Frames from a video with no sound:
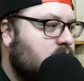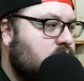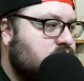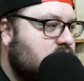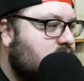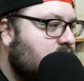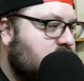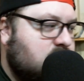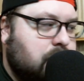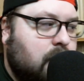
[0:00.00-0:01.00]
They're usually
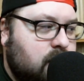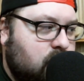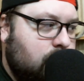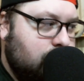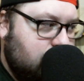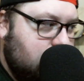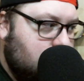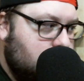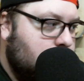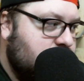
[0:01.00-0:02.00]
late to the party over
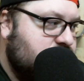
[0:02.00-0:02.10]
there.